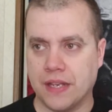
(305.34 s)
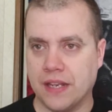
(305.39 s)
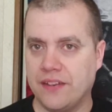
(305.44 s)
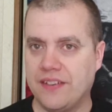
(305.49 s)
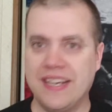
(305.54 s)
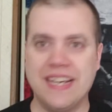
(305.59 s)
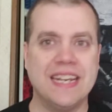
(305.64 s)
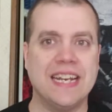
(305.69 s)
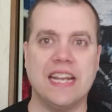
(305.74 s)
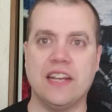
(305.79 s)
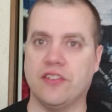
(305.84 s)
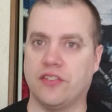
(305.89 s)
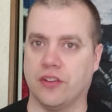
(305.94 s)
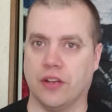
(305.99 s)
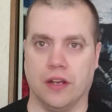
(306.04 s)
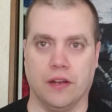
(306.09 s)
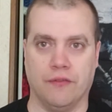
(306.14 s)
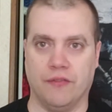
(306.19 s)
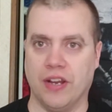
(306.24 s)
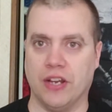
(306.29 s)
TNA's
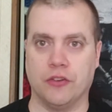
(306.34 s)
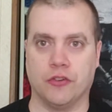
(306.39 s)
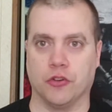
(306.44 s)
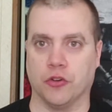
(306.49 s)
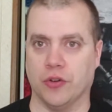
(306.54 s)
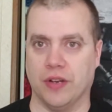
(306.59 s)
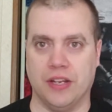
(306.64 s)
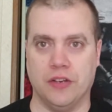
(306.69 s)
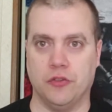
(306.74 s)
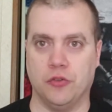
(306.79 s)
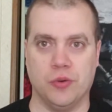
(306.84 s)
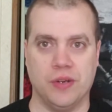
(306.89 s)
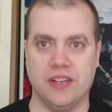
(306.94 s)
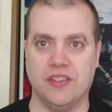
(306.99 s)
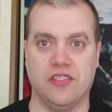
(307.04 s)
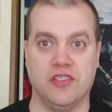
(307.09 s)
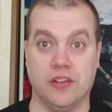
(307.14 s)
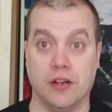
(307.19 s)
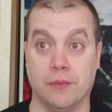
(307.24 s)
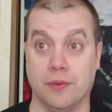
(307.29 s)
venture into
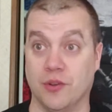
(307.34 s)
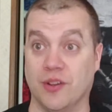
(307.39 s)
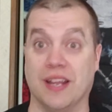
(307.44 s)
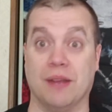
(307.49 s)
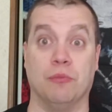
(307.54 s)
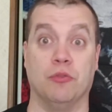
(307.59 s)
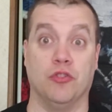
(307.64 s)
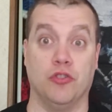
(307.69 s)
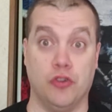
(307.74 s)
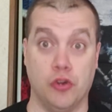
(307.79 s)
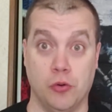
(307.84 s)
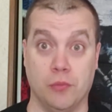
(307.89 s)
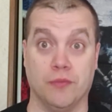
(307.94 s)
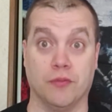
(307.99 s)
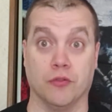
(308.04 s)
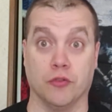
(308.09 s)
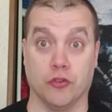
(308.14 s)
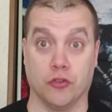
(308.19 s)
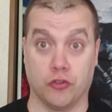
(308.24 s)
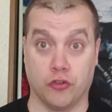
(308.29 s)
ECW land was doomed
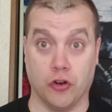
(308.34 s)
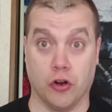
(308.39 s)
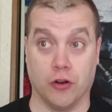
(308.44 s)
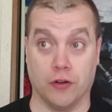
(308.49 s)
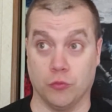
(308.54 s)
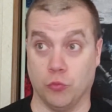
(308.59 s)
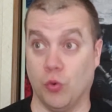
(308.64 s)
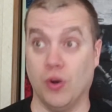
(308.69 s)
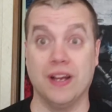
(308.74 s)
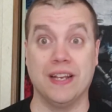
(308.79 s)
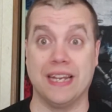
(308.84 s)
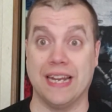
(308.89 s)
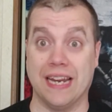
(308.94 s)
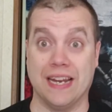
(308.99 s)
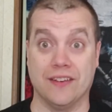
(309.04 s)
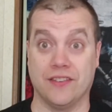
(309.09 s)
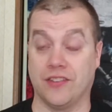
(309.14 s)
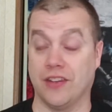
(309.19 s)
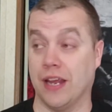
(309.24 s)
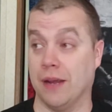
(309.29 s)
from the start. One, they
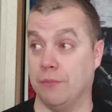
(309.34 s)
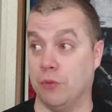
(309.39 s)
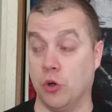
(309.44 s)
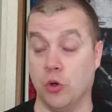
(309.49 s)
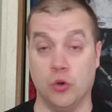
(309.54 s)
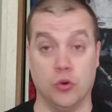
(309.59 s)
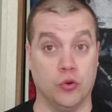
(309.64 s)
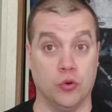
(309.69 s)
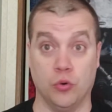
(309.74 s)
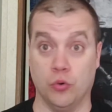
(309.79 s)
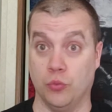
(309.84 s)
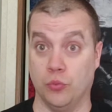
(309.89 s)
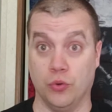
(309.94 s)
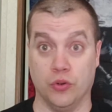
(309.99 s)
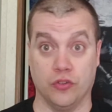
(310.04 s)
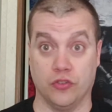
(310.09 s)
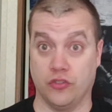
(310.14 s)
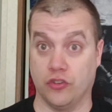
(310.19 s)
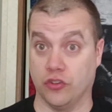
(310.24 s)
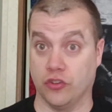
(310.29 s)
had Sabu, who
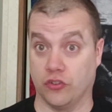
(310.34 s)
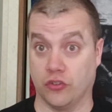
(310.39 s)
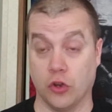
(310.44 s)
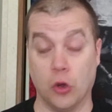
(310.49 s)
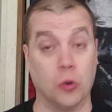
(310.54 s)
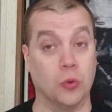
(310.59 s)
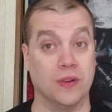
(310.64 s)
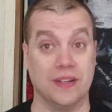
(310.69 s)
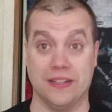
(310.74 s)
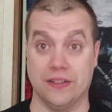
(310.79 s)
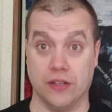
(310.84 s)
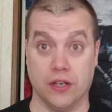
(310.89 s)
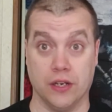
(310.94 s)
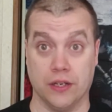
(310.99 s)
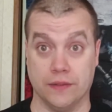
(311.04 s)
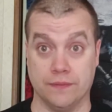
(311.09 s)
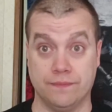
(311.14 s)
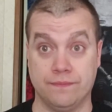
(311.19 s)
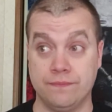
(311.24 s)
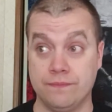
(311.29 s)
was just totally
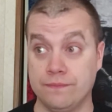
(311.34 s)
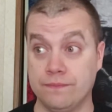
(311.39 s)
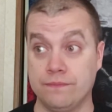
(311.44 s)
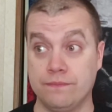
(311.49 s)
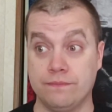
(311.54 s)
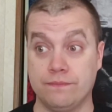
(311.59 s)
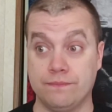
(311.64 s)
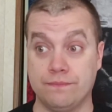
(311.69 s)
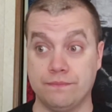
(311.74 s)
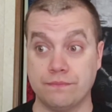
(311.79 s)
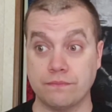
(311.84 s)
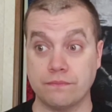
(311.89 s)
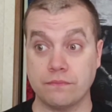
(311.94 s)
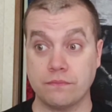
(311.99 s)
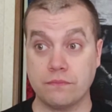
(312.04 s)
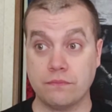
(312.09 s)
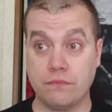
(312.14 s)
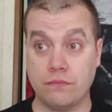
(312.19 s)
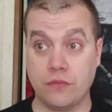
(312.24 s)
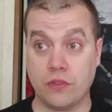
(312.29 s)
done.
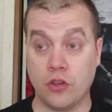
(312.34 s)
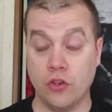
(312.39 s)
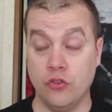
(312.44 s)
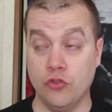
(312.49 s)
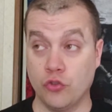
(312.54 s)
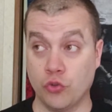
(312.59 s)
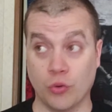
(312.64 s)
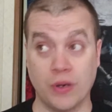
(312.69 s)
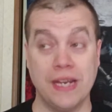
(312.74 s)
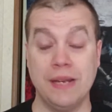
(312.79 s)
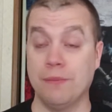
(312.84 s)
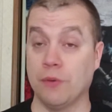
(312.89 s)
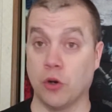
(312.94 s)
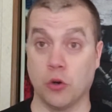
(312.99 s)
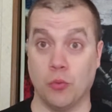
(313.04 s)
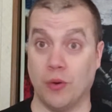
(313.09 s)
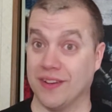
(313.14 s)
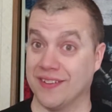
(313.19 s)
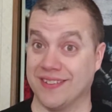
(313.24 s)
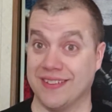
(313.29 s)

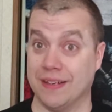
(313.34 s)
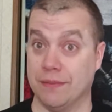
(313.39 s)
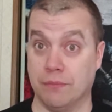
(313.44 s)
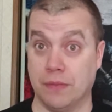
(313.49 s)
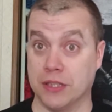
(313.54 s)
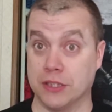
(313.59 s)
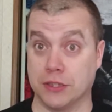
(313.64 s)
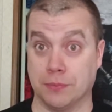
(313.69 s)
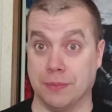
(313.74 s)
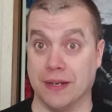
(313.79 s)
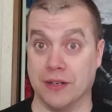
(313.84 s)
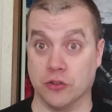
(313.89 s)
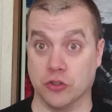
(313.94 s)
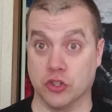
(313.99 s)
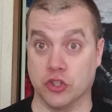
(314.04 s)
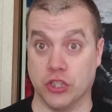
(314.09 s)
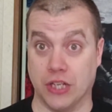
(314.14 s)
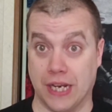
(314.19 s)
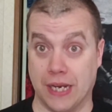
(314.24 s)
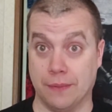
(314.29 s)
Dreamer wasn't in much better
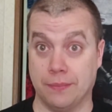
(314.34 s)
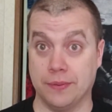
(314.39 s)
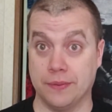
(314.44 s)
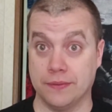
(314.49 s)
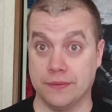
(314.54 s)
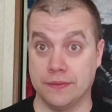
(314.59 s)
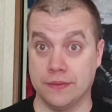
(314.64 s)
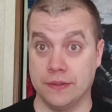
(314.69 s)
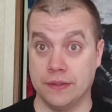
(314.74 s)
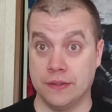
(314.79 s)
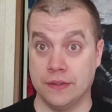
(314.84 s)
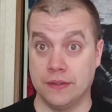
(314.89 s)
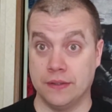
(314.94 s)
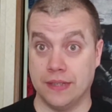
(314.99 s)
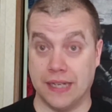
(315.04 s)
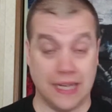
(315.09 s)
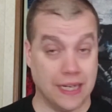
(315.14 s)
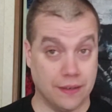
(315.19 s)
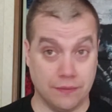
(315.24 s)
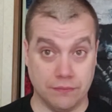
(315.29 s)
shape.
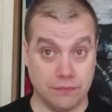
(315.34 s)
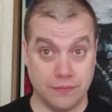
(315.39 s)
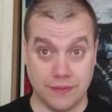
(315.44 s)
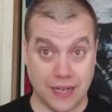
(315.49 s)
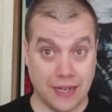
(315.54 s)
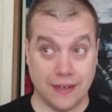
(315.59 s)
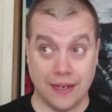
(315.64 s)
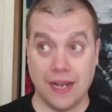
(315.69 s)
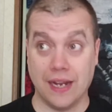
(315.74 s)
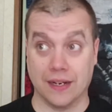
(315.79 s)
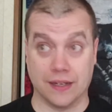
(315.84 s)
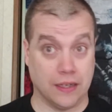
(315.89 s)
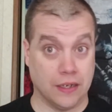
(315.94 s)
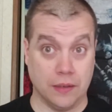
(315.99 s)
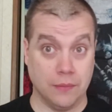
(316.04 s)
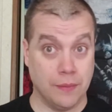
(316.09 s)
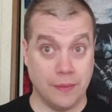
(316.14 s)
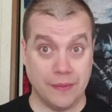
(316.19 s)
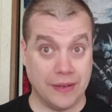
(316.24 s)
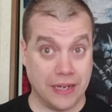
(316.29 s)
And not knocking
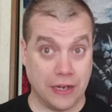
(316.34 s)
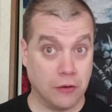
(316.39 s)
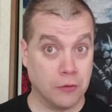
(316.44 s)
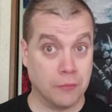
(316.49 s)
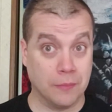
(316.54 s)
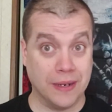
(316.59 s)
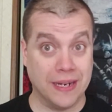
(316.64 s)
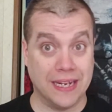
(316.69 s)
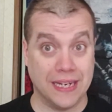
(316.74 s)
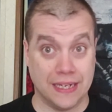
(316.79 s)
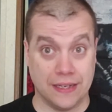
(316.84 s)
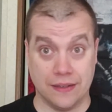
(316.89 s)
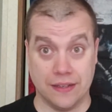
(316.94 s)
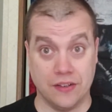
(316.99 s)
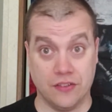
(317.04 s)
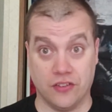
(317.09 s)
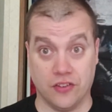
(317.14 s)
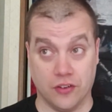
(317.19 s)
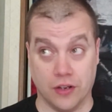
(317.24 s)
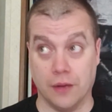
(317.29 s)
them, I mean, everybody in
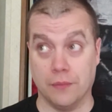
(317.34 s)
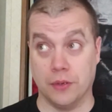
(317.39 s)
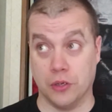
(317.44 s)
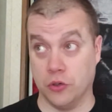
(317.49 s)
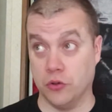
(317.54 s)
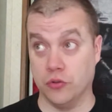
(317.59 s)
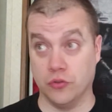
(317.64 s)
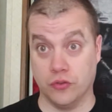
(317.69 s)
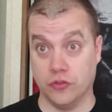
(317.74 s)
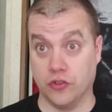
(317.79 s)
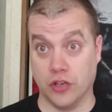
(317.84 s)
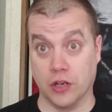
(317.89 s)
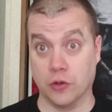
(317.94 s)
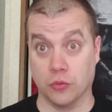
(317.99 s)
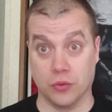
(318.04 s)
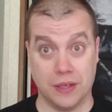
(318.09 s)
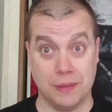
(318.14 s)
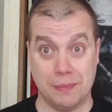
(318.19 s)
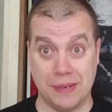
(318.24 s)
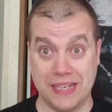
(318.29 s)
ECW
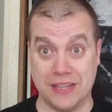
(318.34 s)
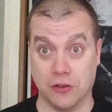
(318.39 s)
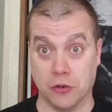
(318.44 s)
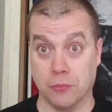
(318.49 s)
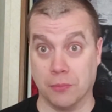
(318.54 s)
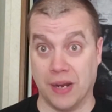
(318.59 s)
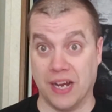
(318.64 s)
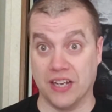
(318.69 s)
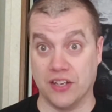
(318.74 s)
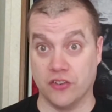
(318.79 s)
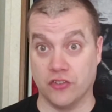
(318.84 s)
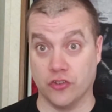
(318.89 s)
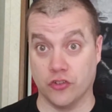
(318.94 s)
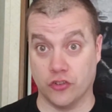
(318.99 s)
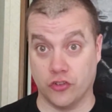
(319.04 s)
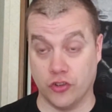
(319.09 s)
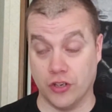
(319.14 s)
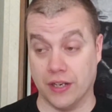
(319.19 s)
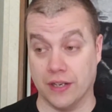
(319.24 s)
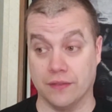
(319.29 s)
generally beat their bodies to
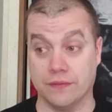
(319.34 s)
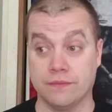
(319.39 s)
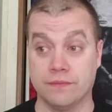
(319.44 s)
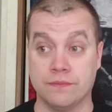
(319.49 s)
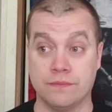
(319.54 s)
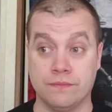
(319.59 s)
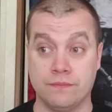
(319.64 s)
shit.